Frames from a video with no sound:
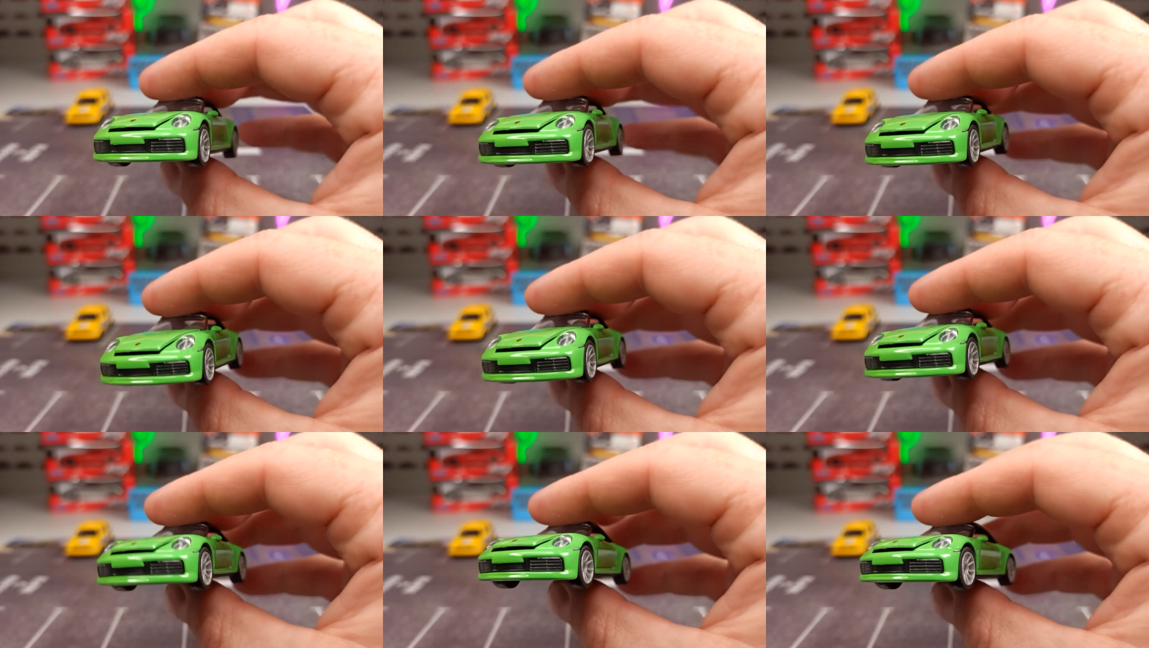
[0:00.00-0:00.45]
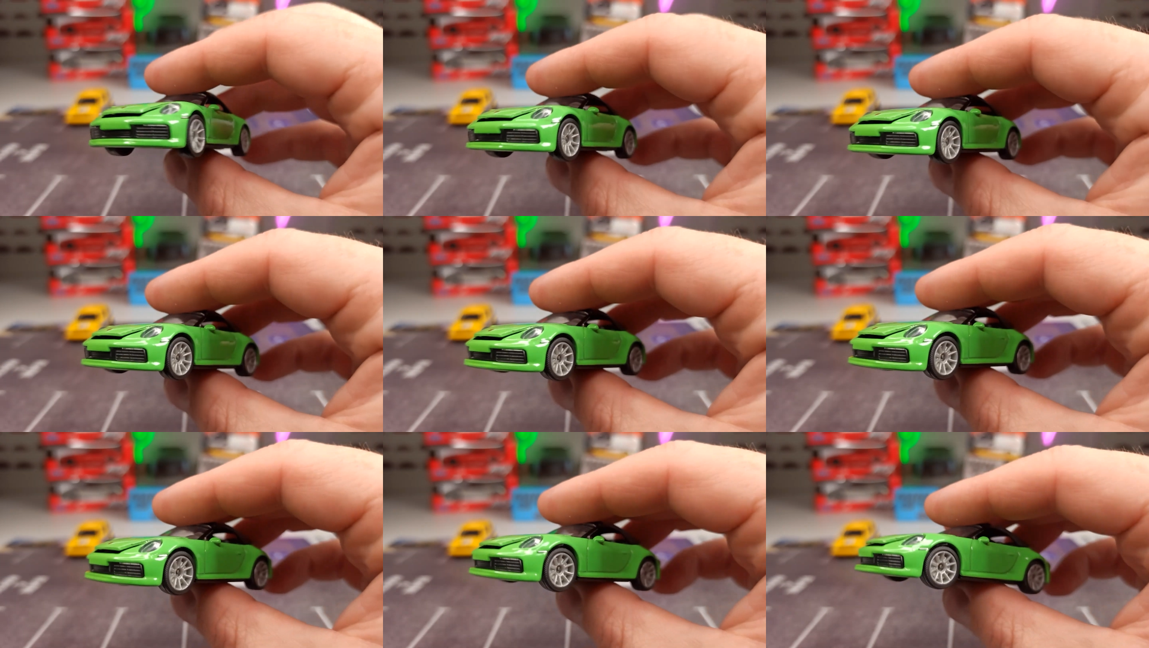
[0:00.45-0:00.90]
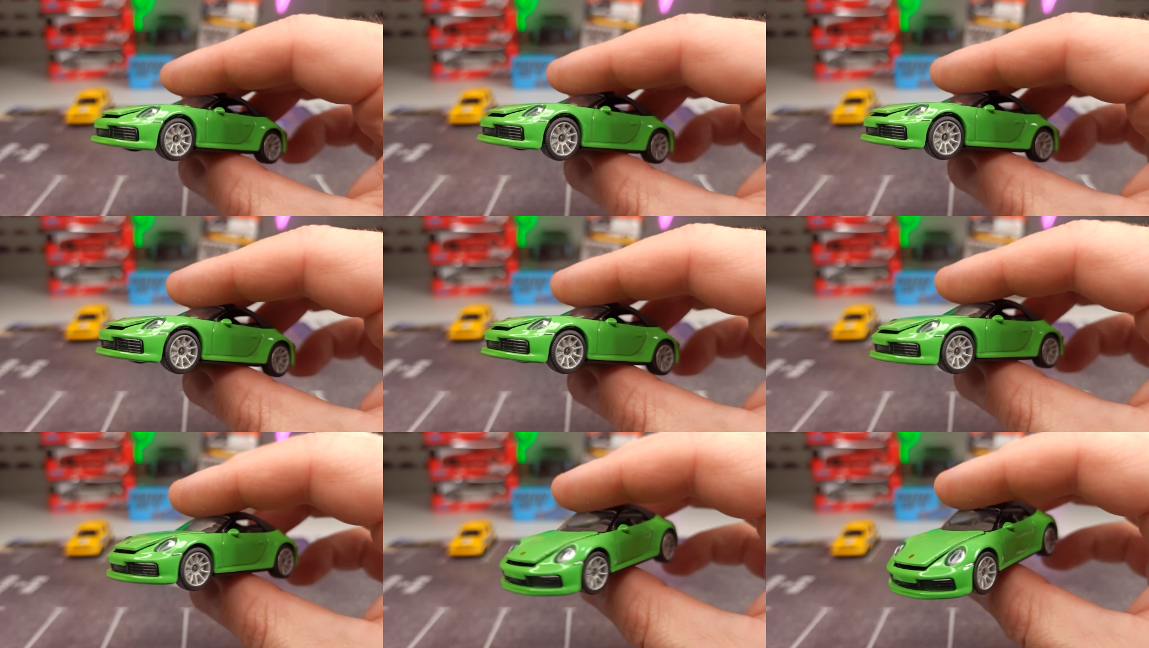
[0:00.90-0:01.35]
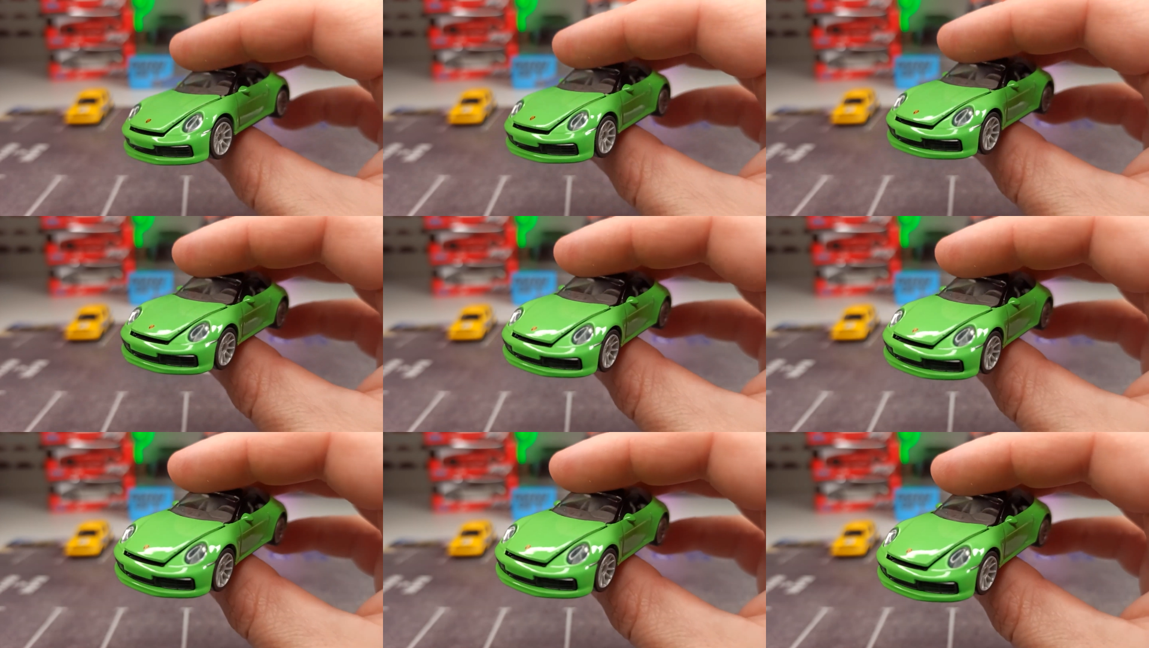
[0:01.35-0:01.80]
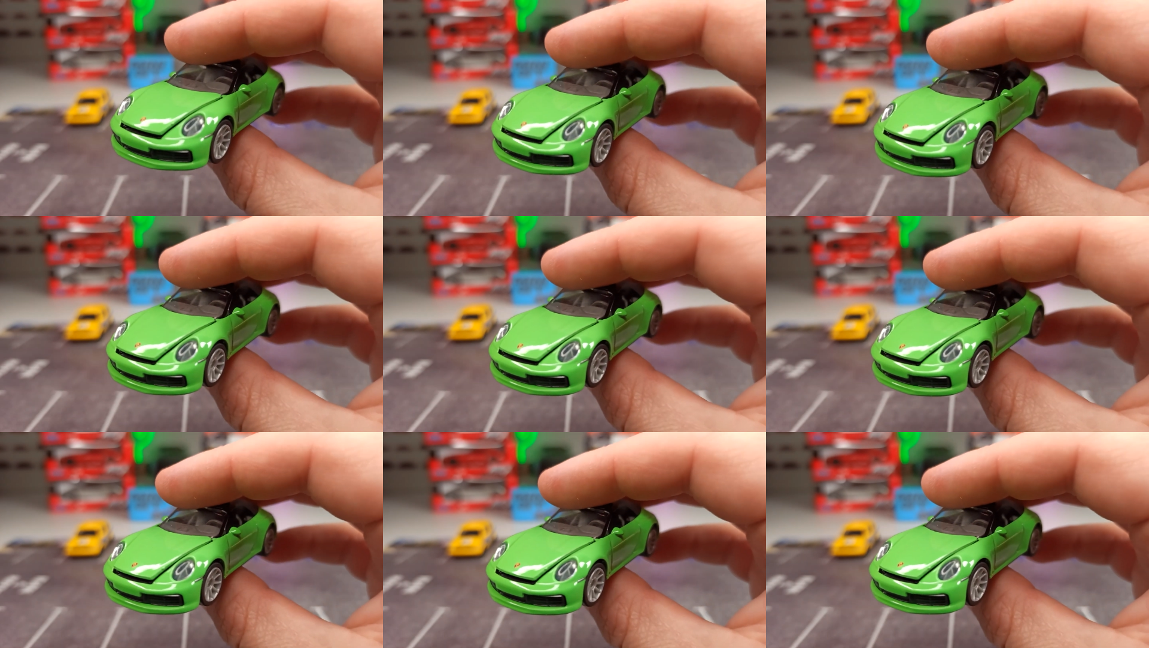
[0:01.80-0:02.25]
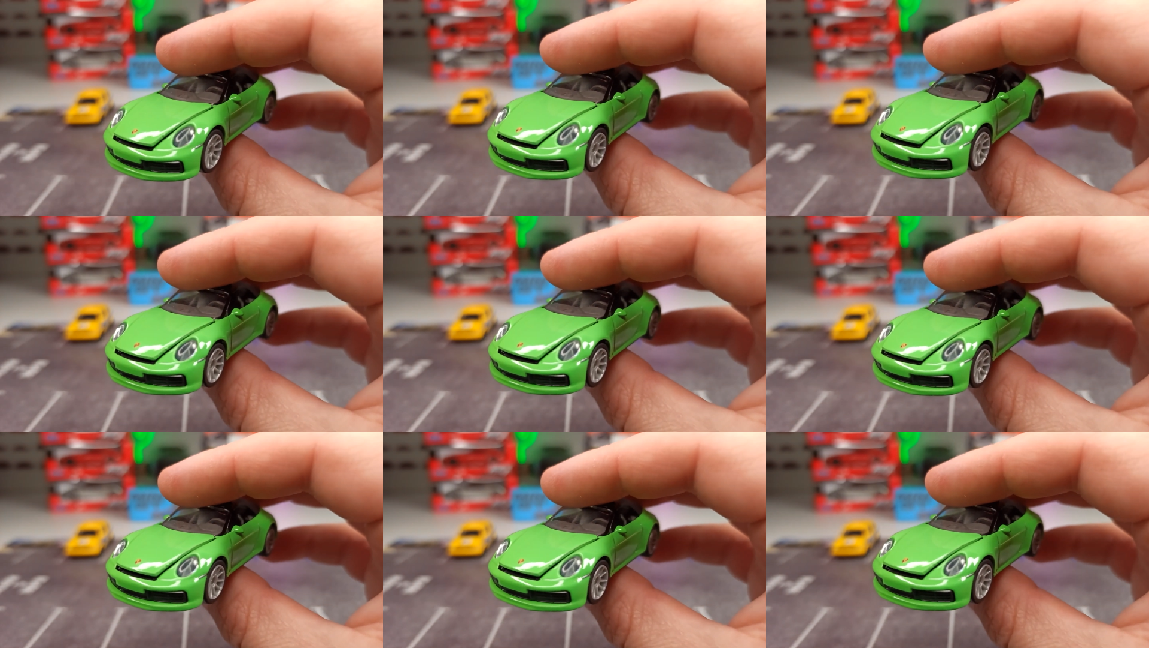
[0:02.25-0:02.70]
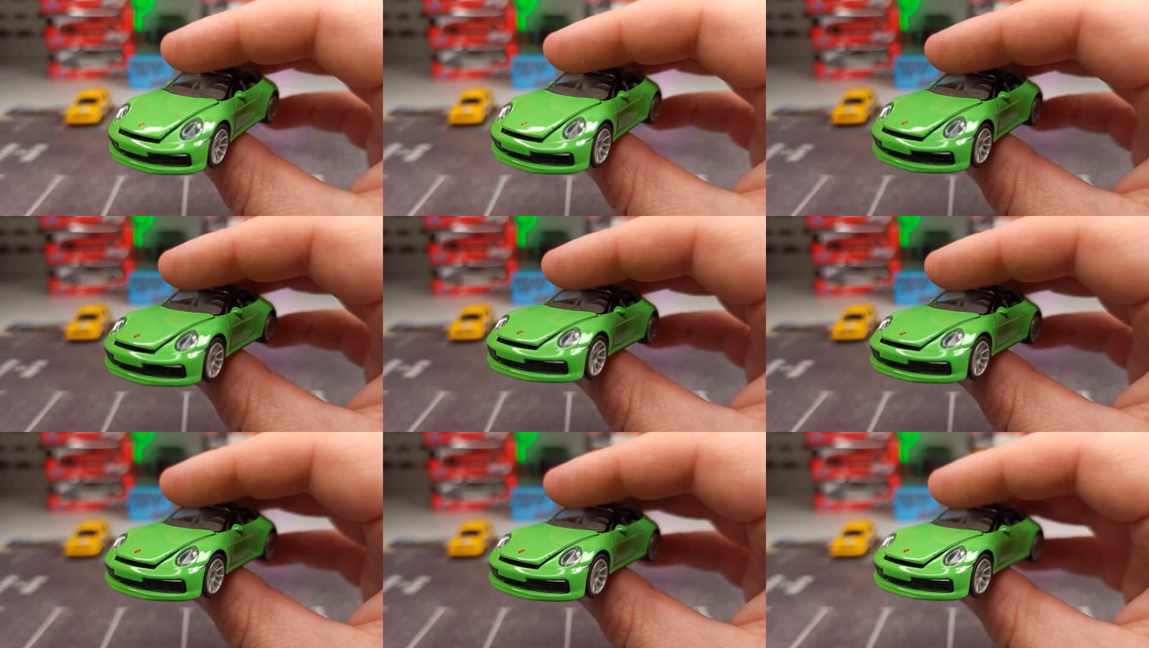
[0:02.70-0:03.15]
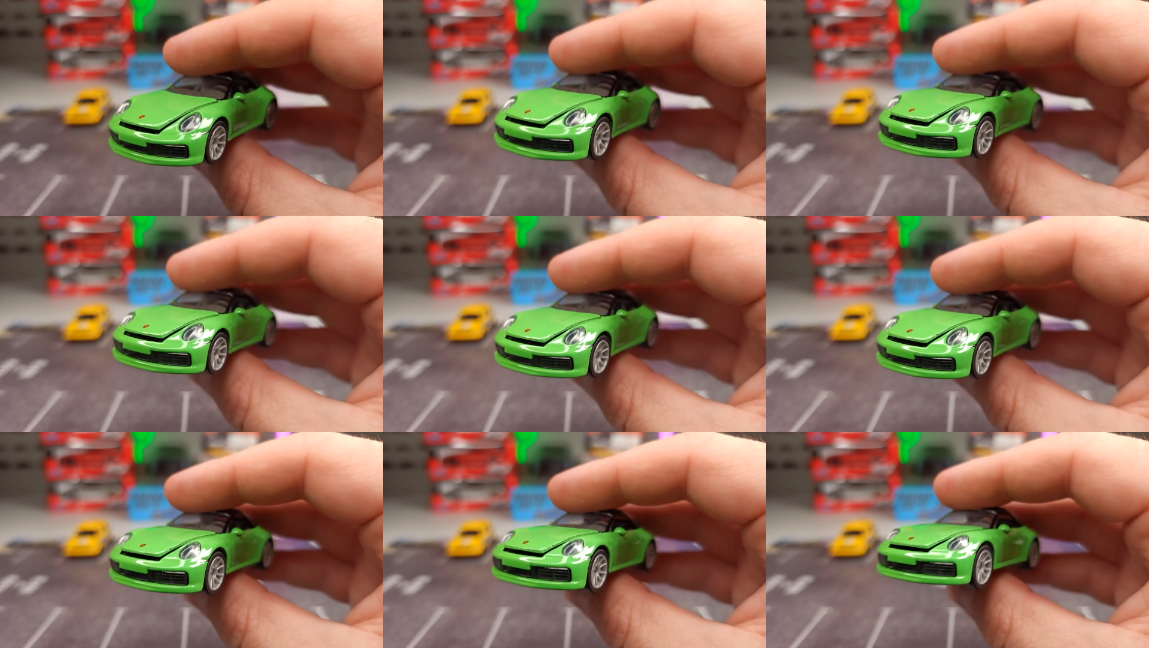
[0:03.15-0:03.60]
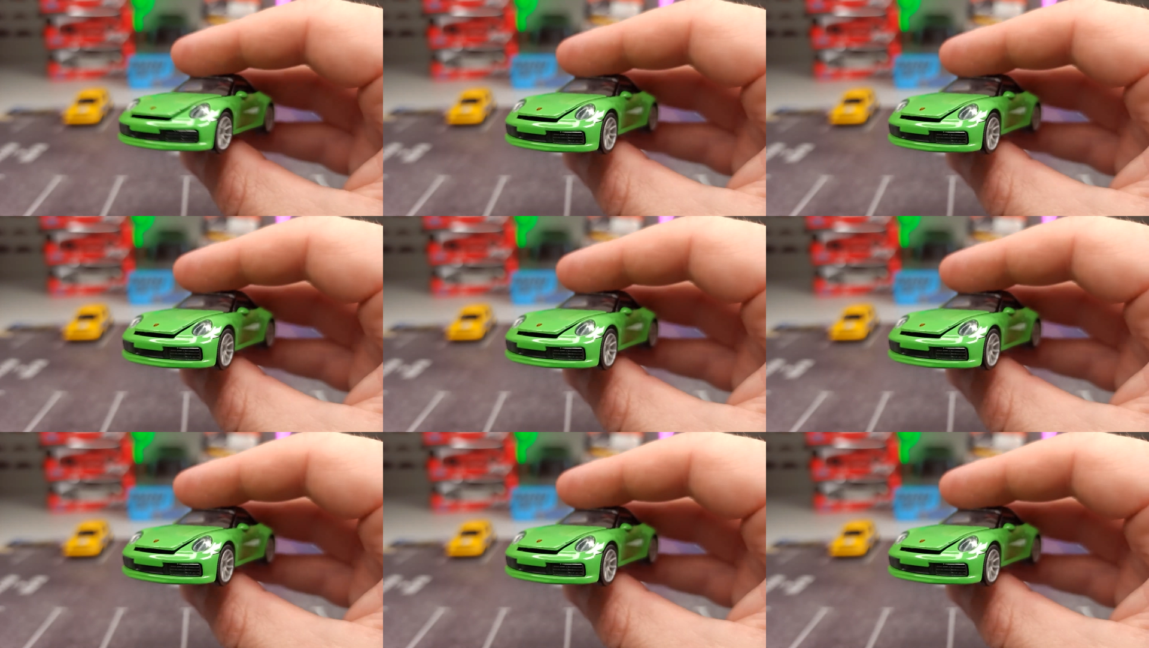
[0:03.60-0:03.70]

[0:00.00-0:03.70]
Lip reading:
Nobody's mouth can be seen.